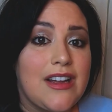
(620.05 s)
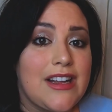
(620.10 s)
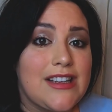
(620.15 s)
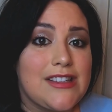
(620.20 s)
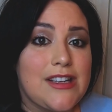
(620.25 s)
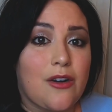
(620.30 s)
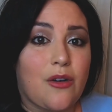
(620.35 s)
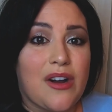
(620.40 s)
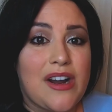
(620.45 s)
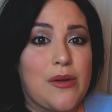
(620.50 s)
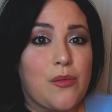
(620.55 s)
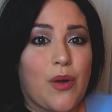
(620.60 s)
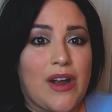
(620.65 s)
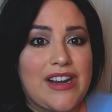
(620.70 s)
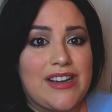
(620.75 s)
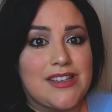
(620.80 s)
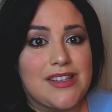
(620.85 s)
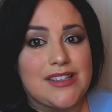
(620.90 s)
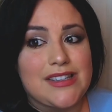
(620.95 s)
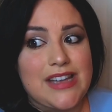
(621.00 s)
It's a great
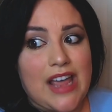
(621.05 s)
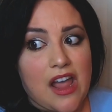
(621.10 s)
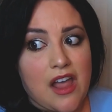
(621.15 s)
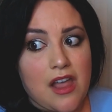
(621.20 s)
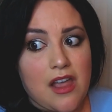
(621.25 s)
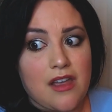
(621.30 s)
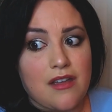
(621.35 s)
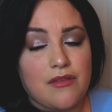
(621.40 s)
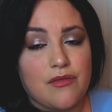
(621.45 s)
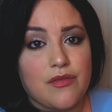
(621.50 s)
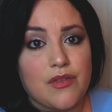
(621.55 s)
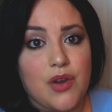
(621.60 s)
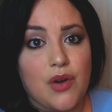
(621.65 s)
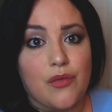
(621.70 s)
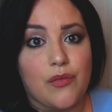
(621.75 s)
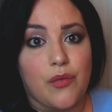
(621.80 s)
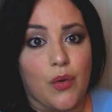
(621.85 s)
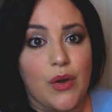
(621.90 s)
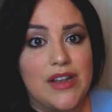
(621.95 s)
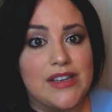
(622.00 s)
way to save
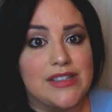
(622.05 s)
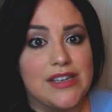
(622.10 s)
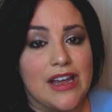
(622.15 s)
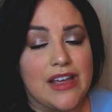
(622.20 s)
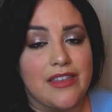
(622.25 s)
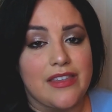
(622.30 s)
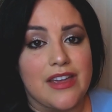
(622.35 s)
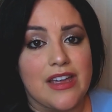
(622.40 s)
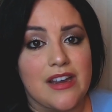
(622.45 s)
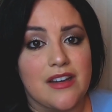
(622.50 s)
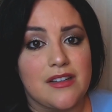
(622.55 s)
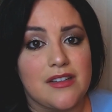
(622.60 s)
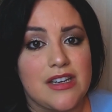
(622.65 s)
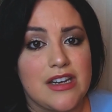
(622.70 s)
your voice, I think.